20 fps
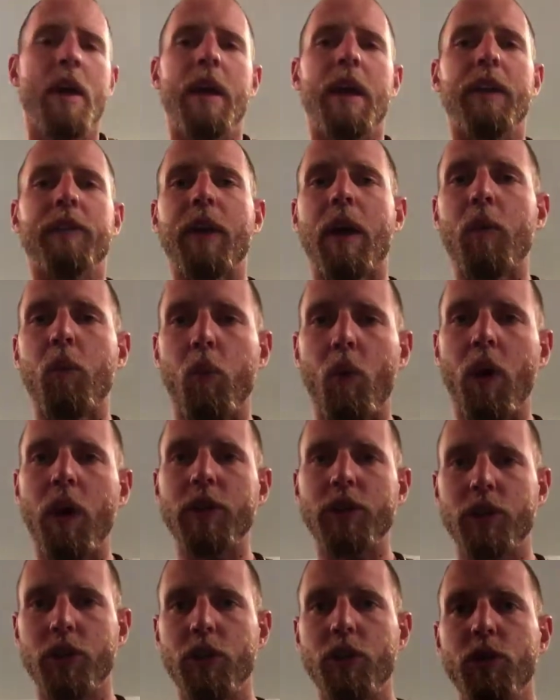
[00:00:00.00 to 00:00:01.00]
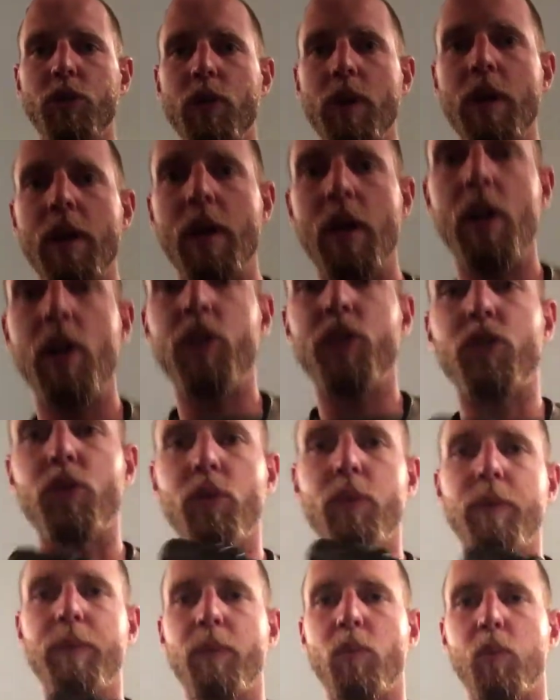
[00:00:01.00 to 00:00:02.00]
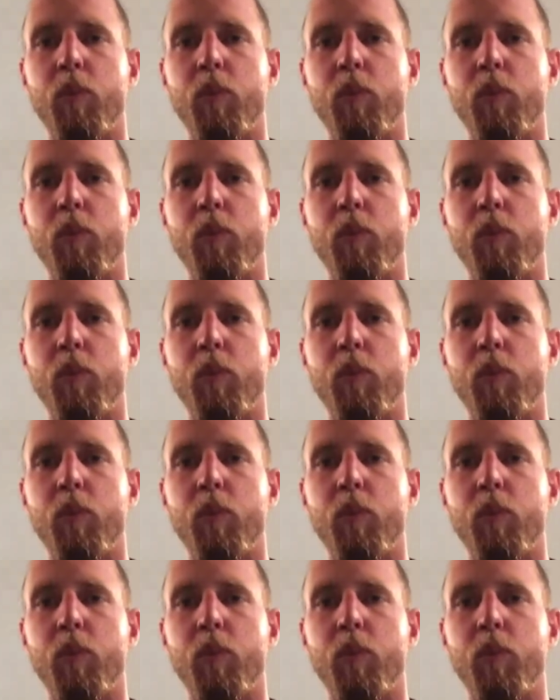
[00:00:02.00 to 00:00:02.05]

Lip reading: is I want you to